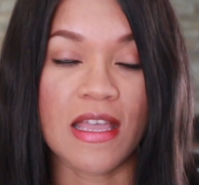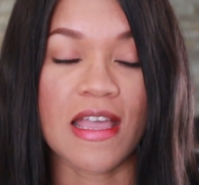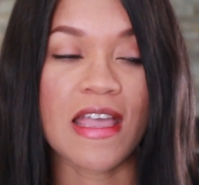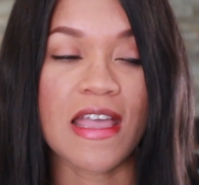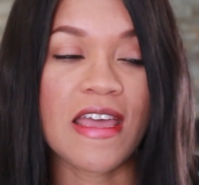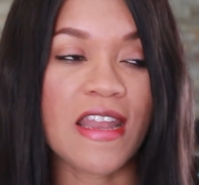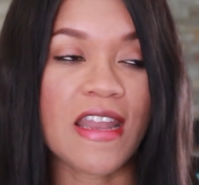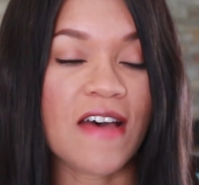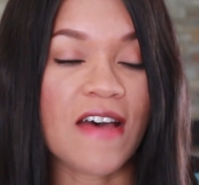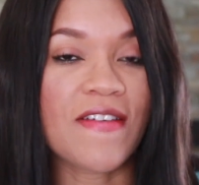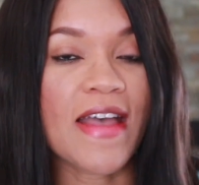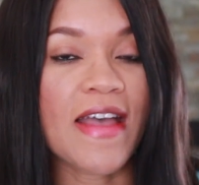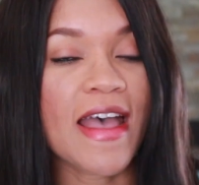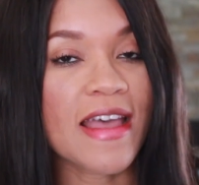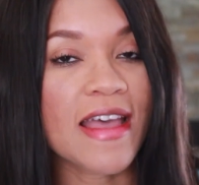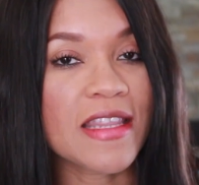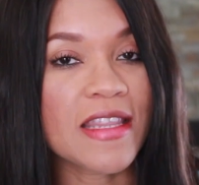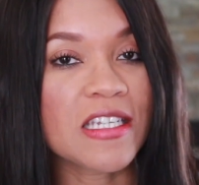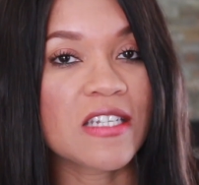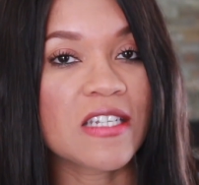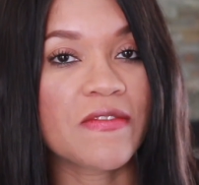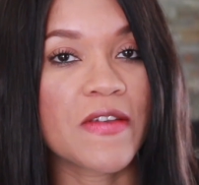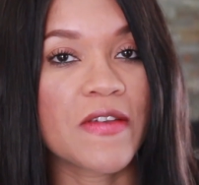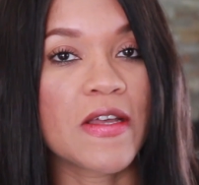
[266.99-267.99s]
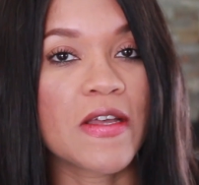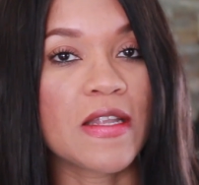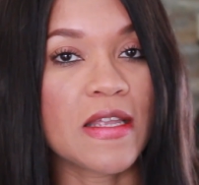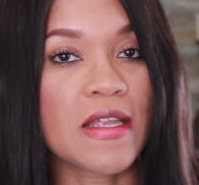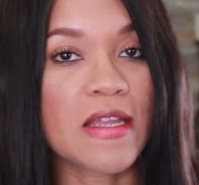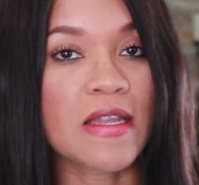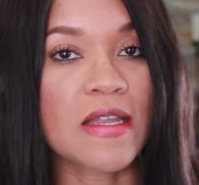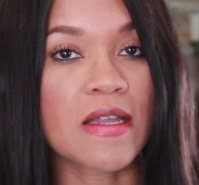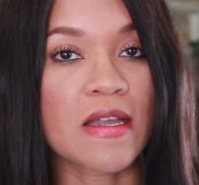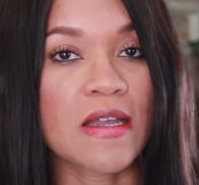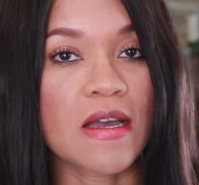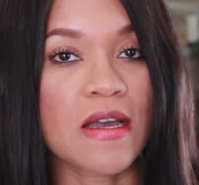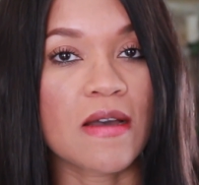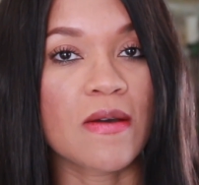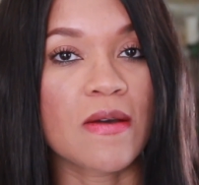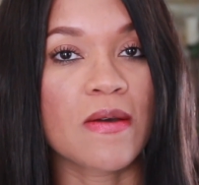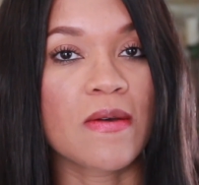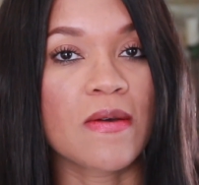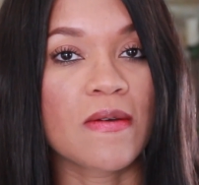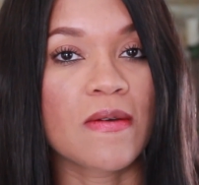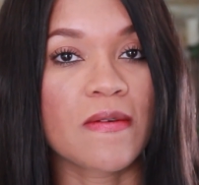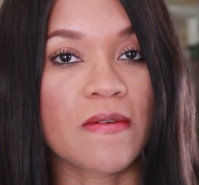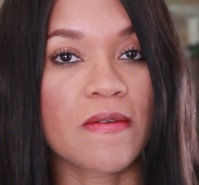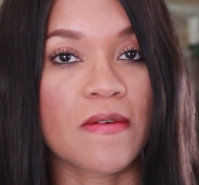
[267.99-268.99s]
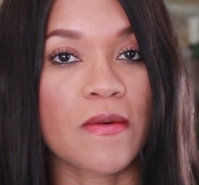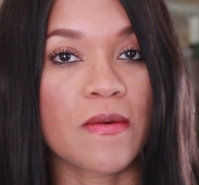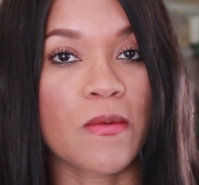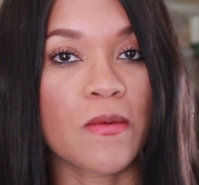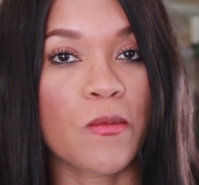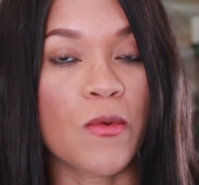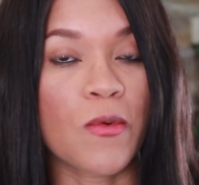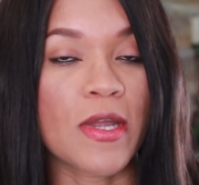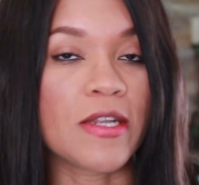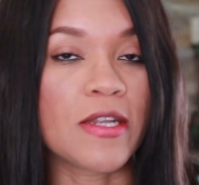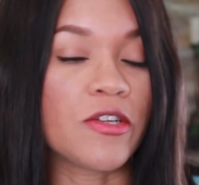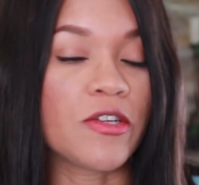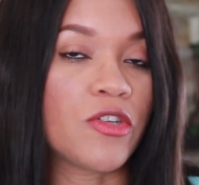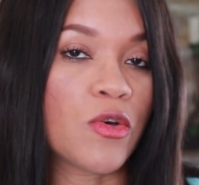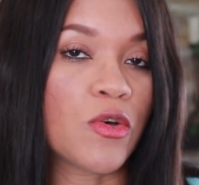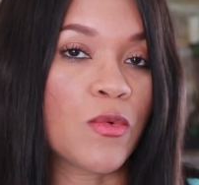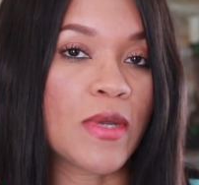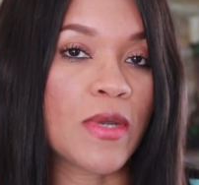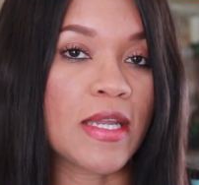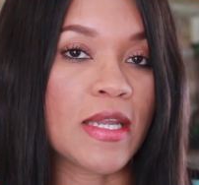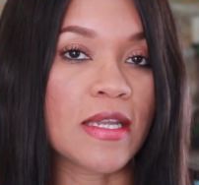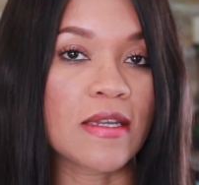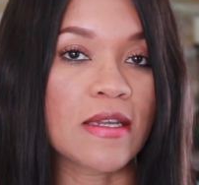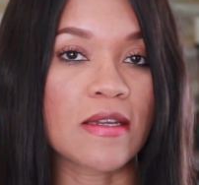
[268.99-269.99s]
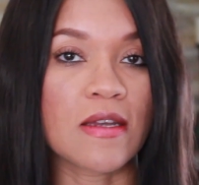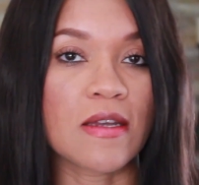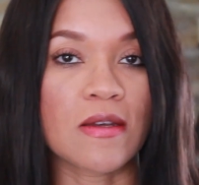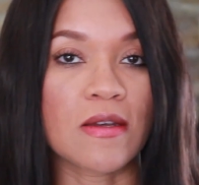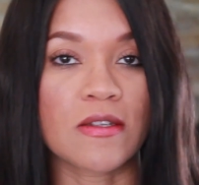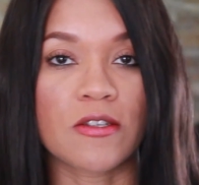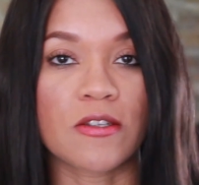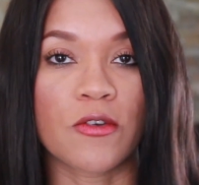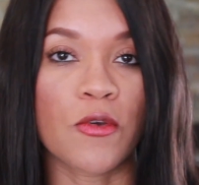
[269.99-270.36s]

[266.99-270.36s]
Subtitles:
And I've had this feeling when doing